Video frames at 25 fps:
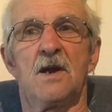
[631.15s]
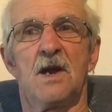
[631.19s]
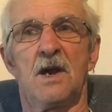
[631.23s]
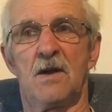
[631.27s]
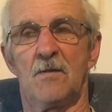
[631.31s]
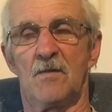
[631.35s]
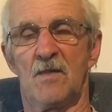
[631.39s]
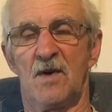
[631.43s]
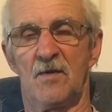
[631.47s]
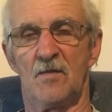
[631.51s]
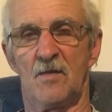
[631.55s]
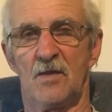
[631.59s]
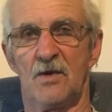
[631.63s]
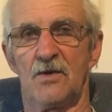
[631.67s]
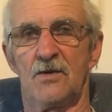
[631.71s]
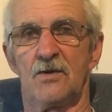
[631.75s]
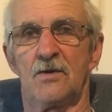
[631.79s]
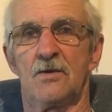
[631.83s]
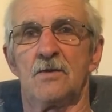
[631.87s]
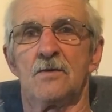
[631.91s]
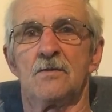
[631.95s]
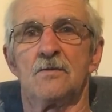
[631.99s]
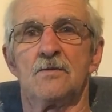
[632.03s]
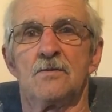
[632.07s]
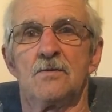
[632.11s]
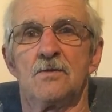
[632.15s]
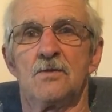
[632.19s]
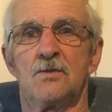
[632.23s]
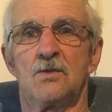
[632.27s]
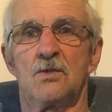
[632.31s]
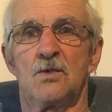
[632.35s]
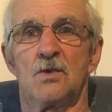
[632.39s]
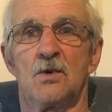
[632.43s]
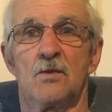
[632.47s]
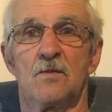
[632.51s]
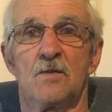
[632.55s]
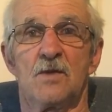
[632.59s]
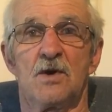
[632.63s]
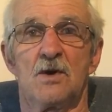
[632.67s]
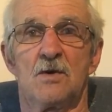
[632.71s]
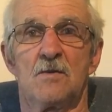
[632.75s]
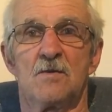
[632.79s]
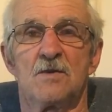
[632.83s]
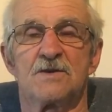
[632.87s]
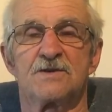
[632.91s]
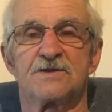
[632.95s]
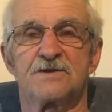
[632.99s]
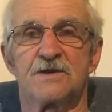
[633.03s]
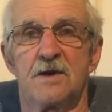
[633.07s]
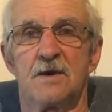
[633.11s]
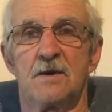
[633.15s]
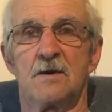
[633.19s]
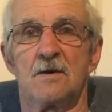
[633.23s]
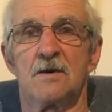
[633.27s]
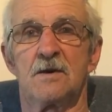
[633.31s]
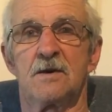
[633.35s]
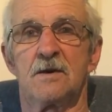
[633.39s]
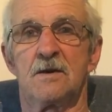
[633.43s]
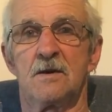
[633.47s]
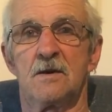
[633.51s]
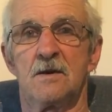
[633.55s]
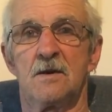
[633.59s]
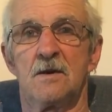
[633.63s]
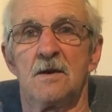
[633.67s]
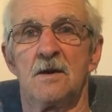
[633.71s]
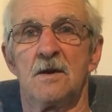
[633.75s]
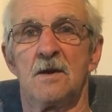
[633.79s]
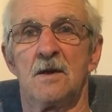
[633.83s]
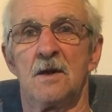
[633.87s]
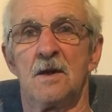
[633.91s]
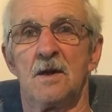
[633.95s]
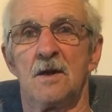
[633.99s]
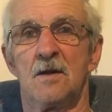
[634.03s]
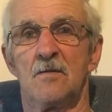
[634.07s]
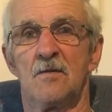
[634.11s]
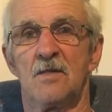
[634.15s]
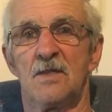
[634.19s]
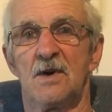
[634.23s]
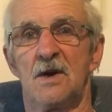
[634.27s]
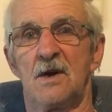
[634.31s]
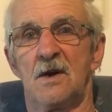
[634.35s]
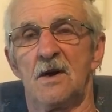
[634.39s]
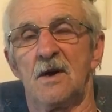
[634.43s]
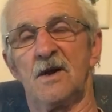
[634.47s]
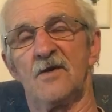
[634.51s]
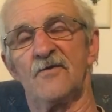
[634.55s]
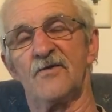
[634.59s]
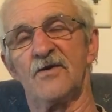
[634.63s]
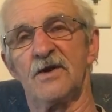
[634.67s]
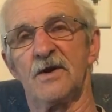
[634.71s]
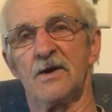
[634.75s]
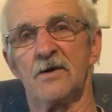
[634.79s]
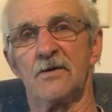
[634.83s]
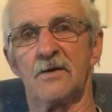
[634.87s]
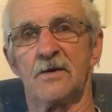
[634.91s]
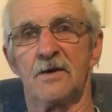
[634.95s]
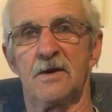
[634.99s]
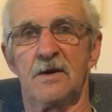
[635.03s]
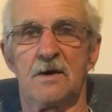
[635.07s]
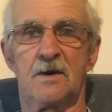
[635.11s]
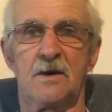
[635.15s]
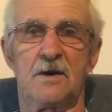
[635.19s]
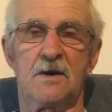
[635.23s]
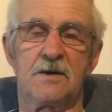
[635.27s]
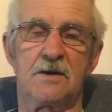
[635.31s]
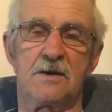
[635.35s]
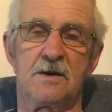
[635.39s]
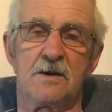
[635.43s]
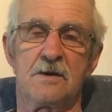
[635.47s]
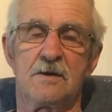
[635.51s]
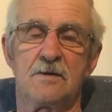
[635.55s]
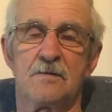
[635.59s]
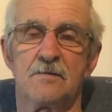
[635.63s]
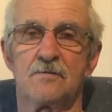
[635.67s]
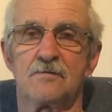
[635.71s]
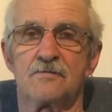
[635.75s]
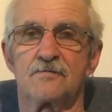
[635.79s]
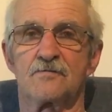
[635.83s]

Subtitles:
And my mother wrote me almost daily. But every now and then I'd get,